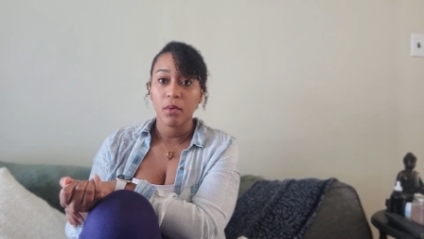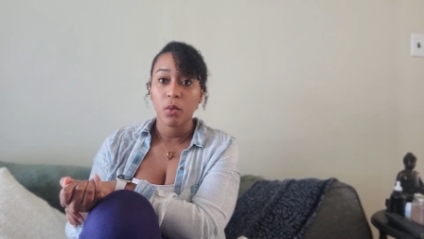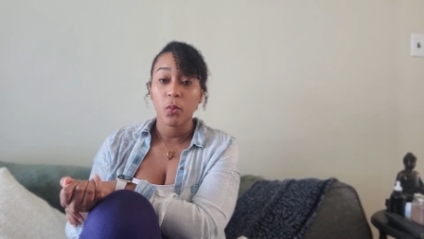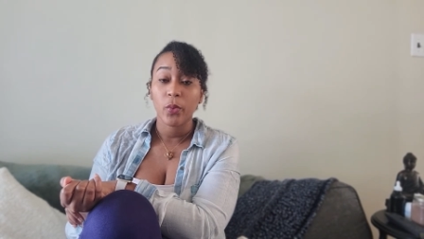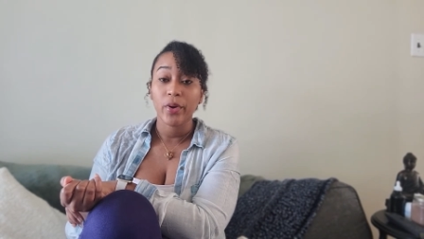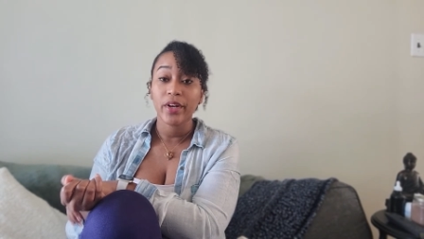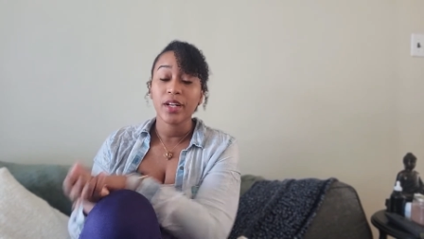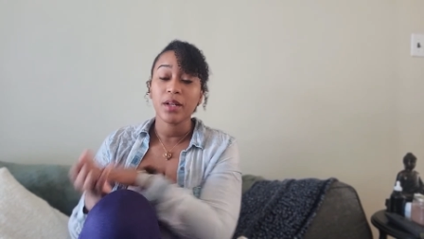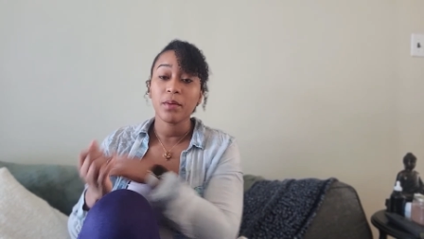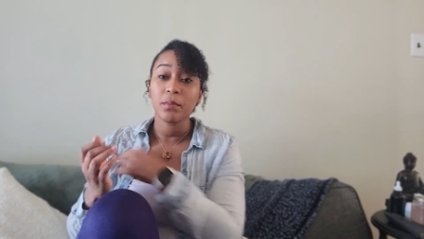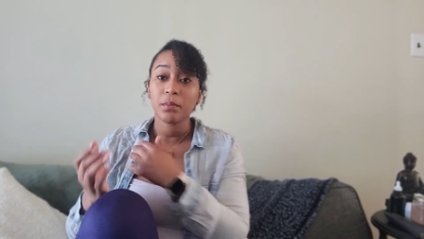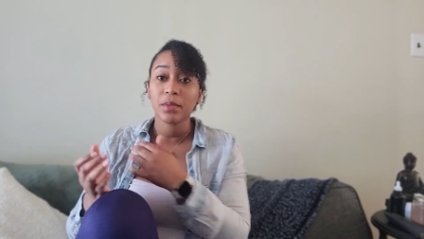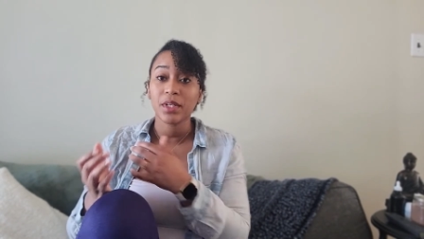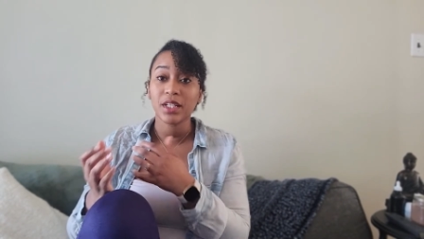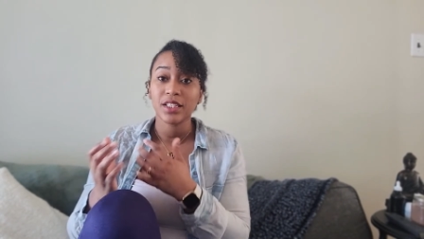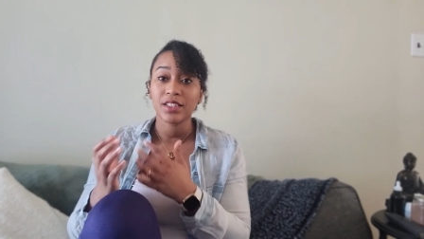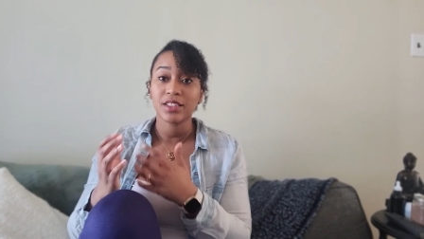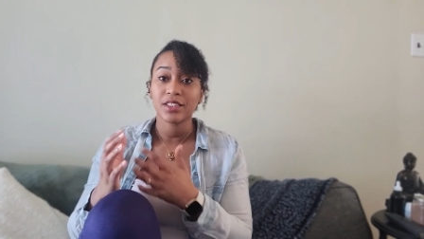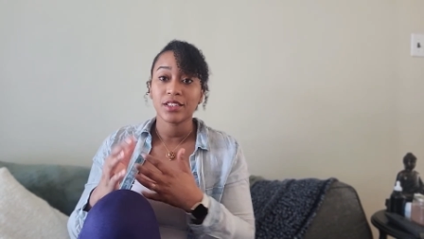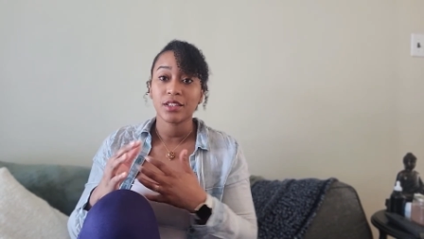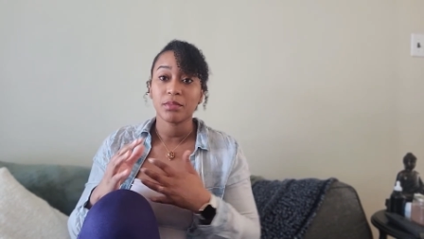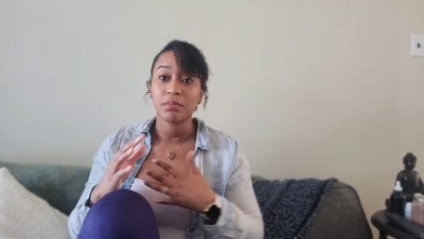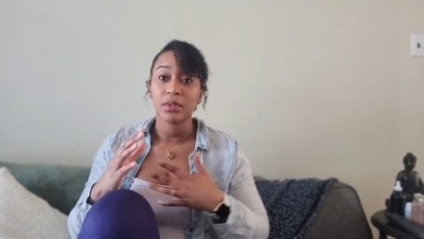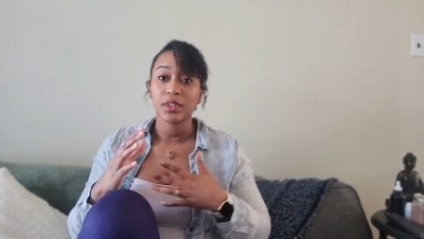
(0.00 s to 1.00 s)
what it means
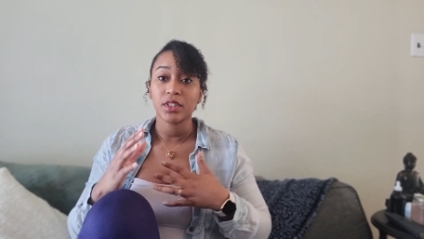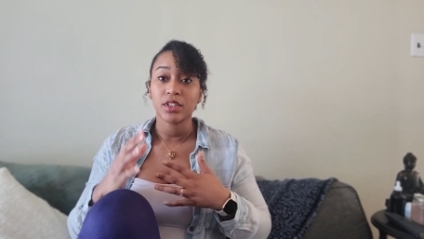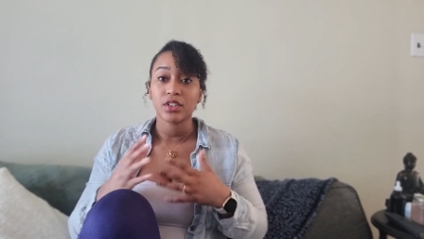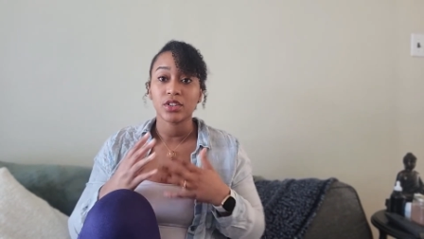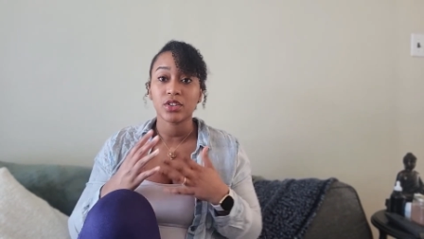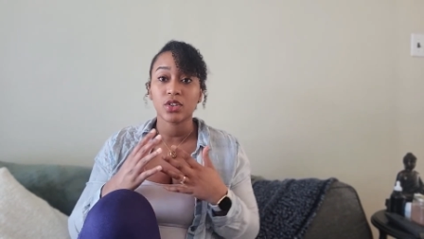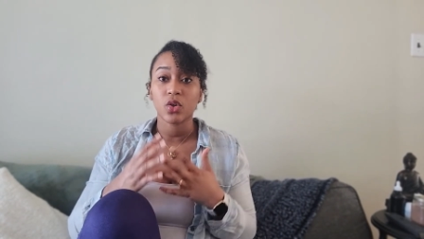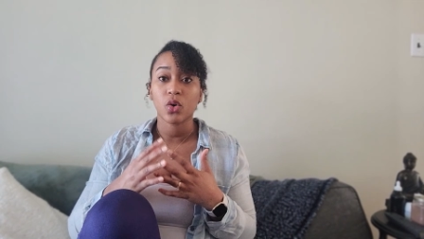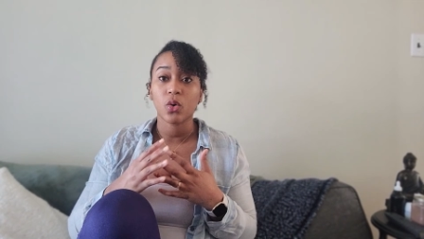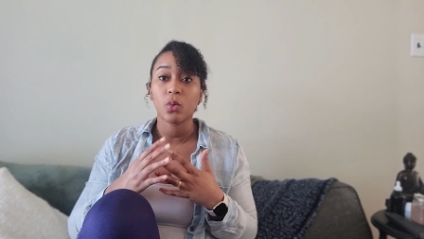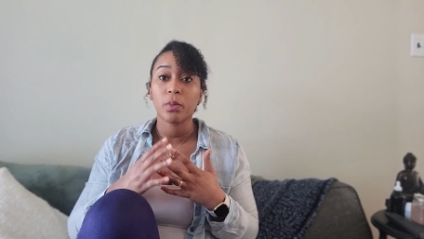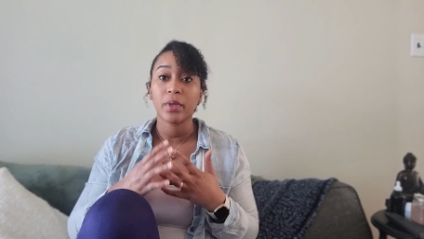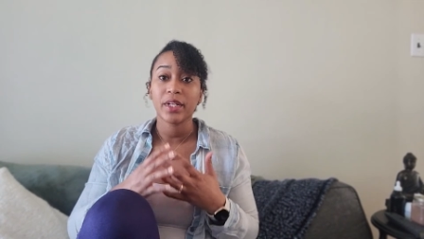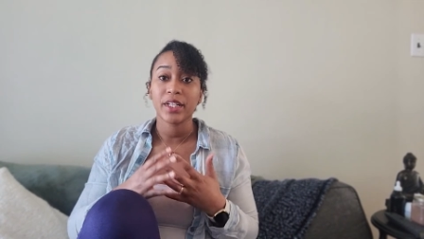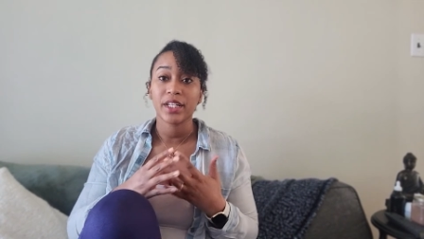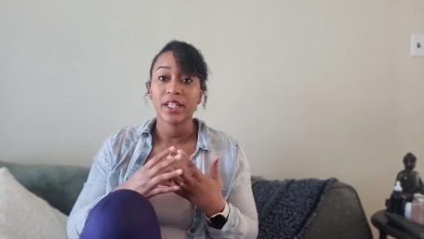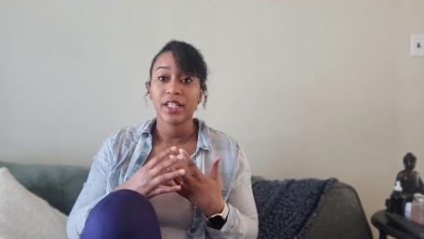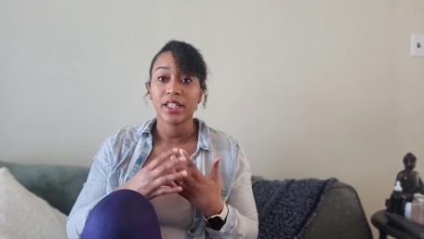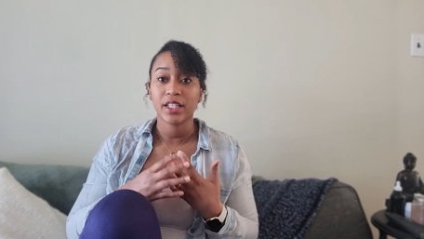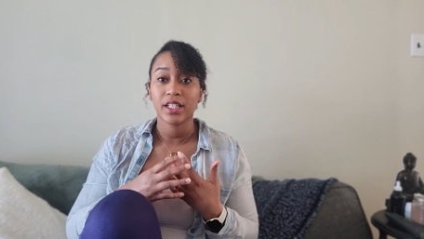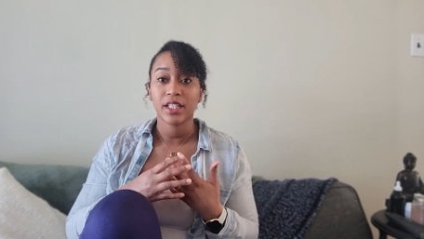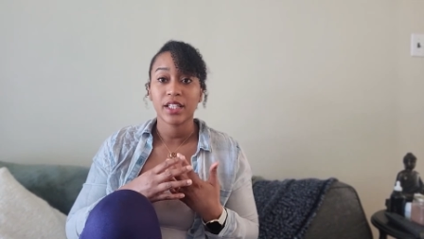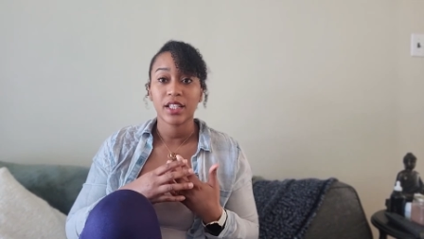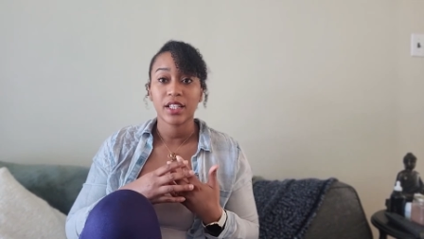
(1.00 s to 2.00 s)
to be so many
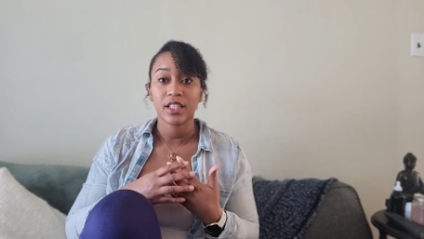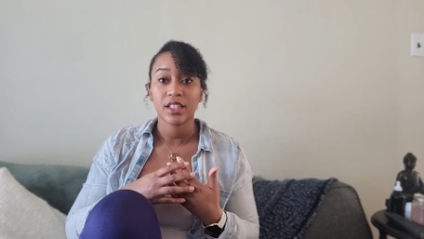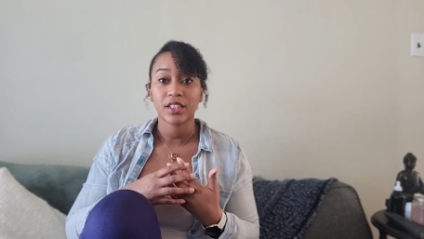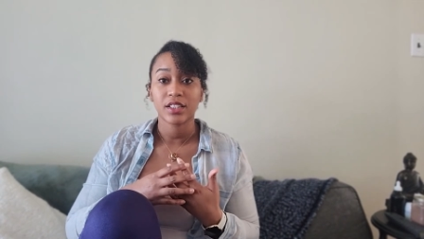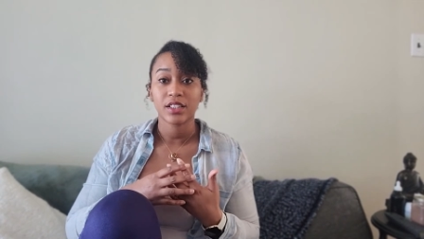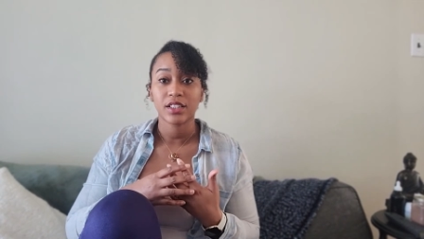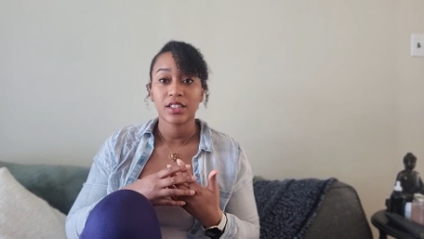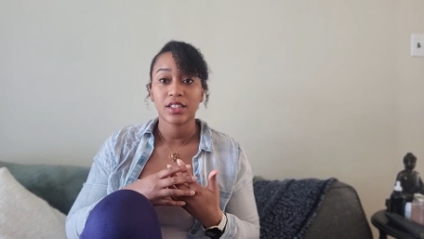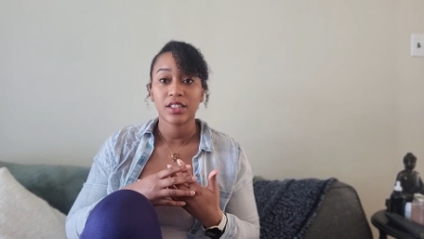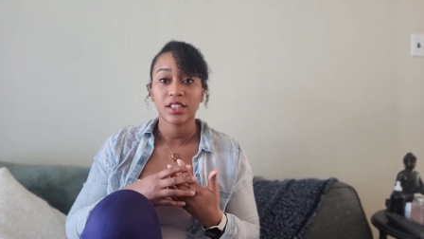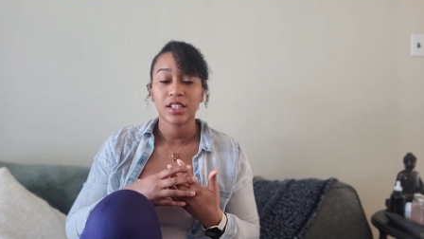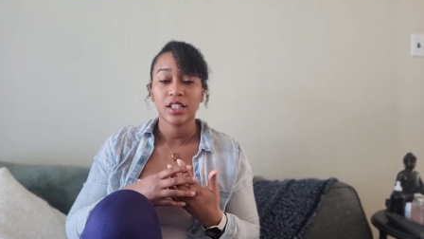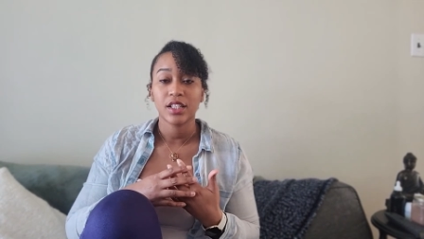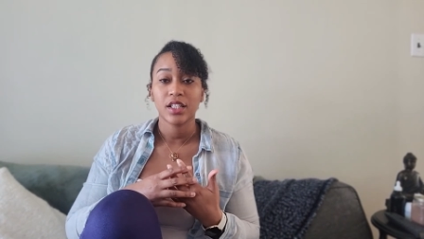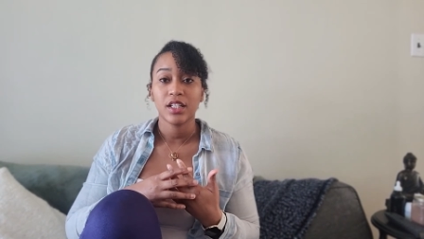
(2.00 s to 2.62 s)
things